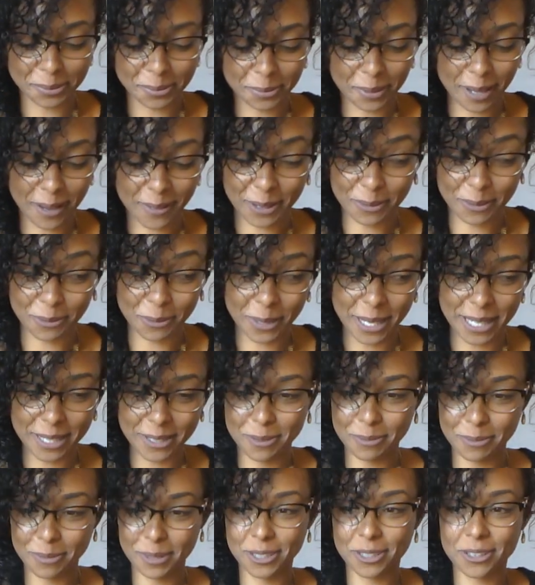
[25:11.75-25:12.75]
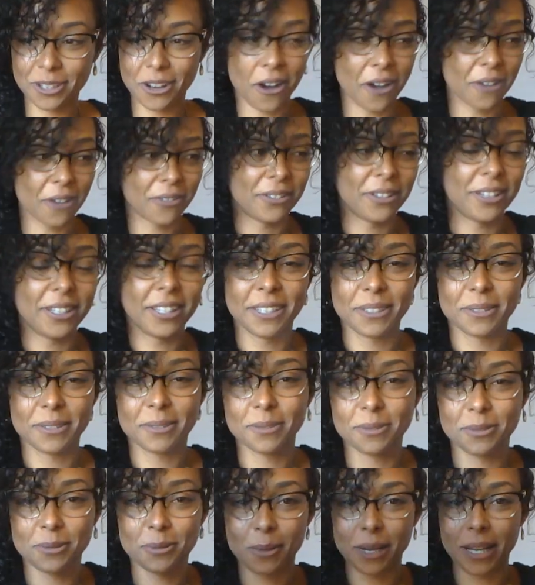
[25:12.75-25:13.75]
I've had way too much coffee.
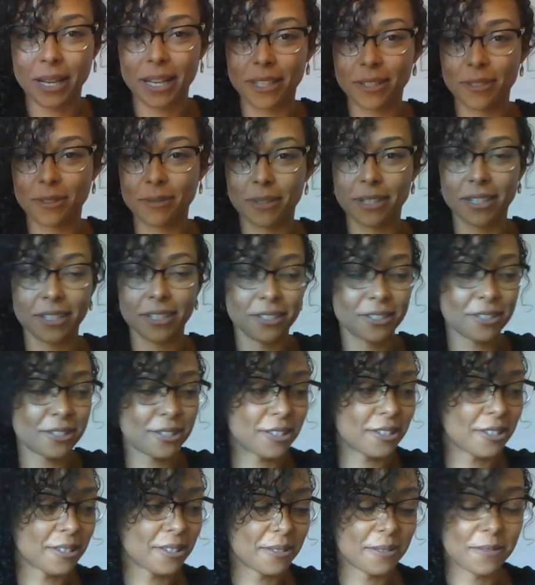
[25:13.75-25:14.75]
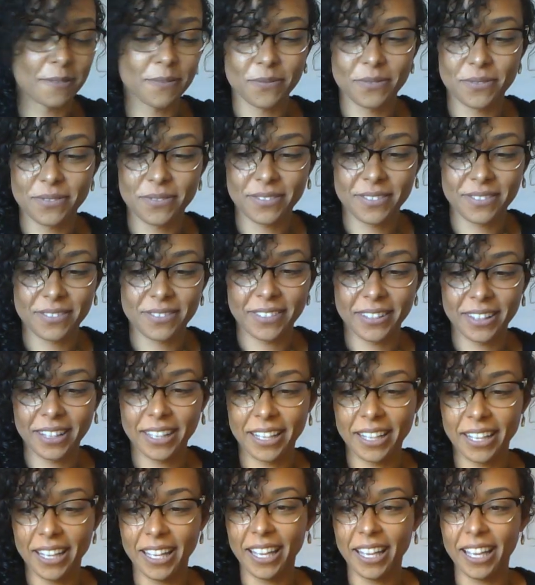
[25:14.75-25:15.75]
Way too much.
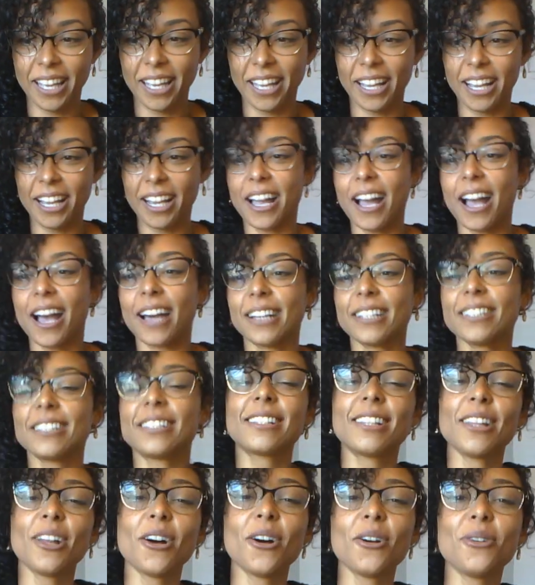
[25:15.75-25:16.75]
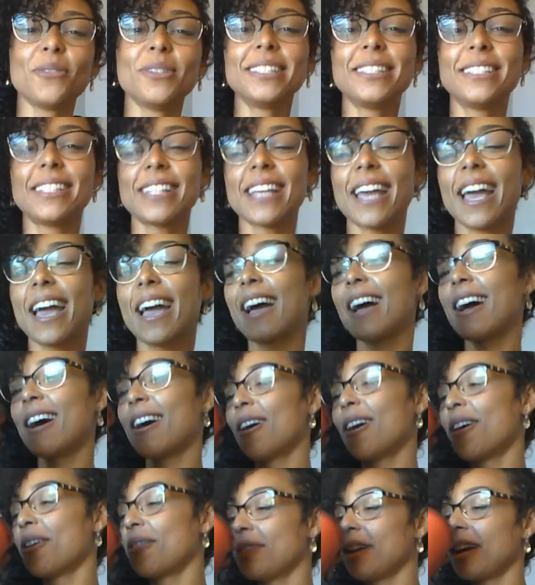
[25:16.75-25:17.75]
Gotta slow it
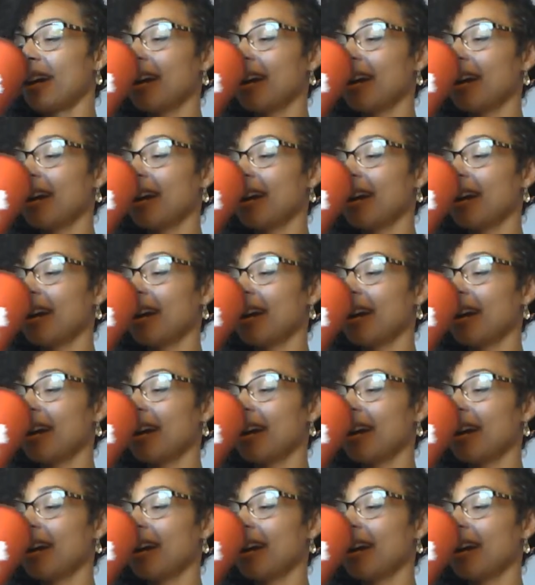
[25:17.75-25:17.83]
down.